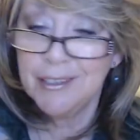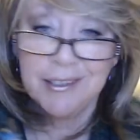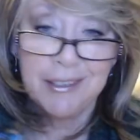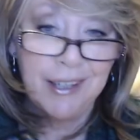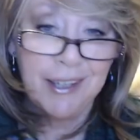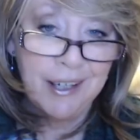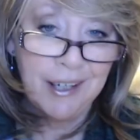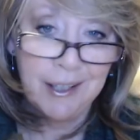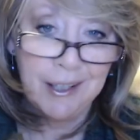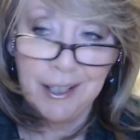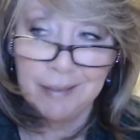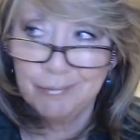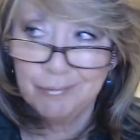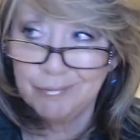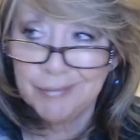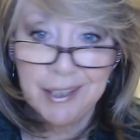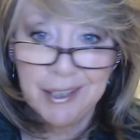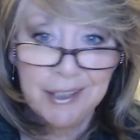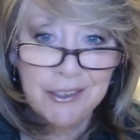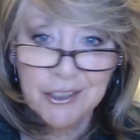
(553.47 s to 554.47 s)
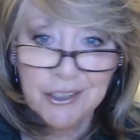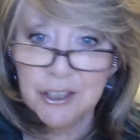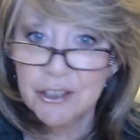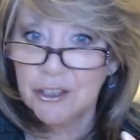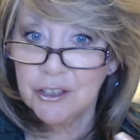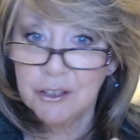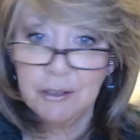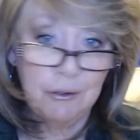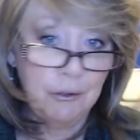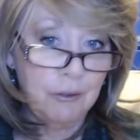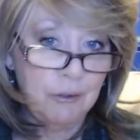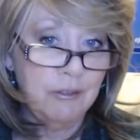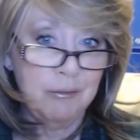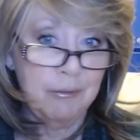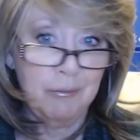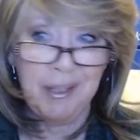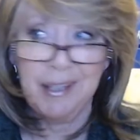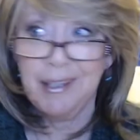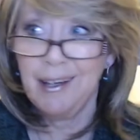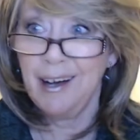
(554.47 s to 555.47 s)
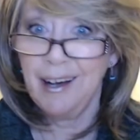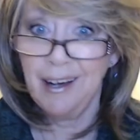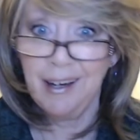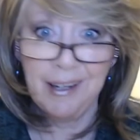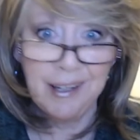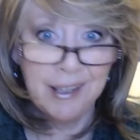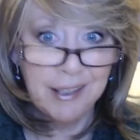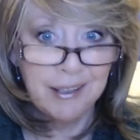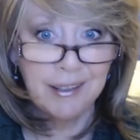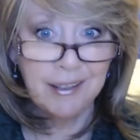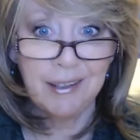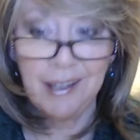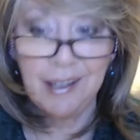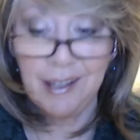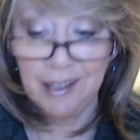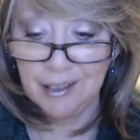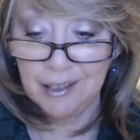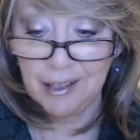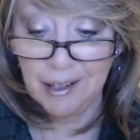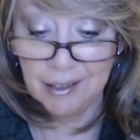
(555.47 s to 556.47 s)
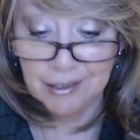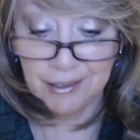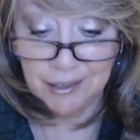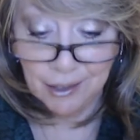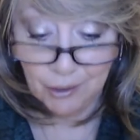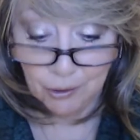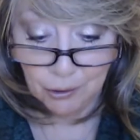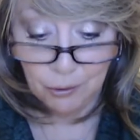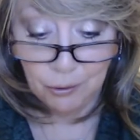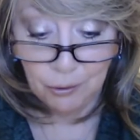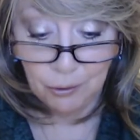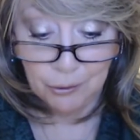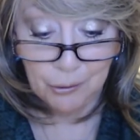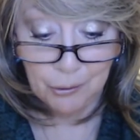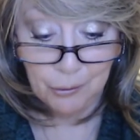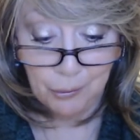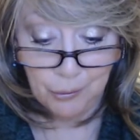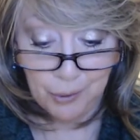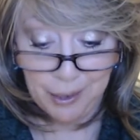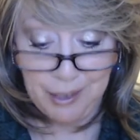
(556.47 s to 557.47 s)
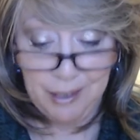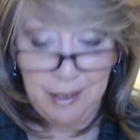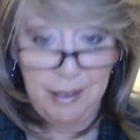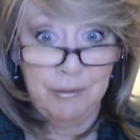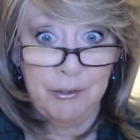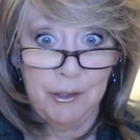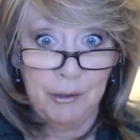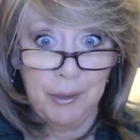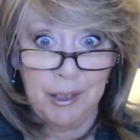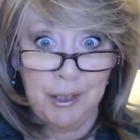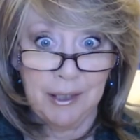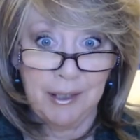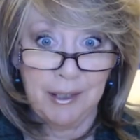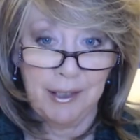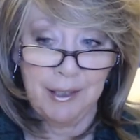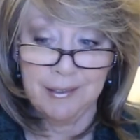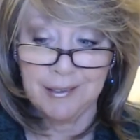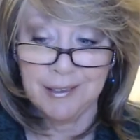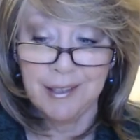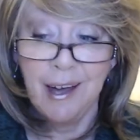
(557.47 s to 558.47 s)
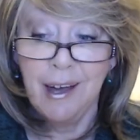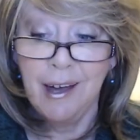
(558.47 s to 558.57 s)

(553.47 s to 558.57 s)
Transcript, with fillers: yeah, it's just too new for me. I like the old way of doing things.